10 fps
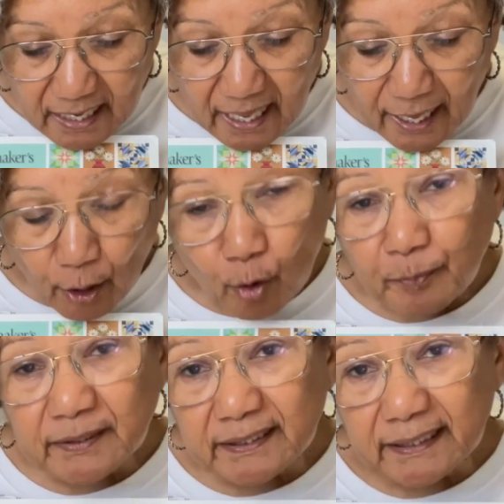I
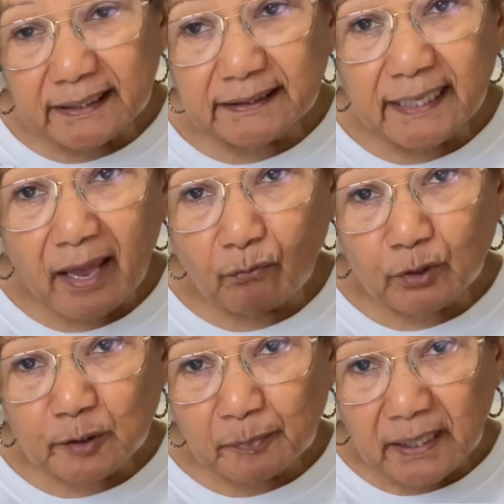opened it and
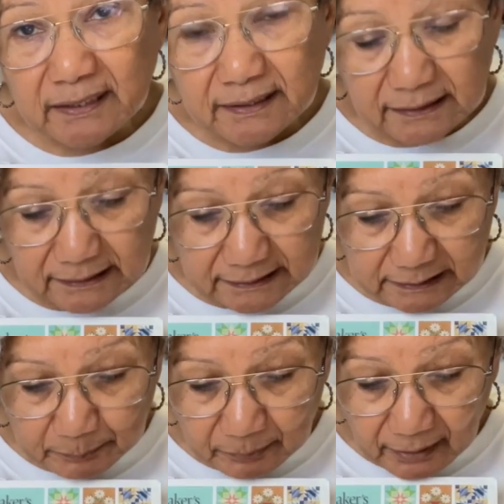was pleasantly
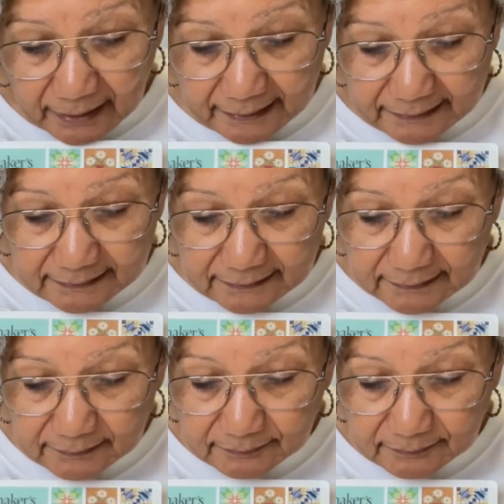surprised.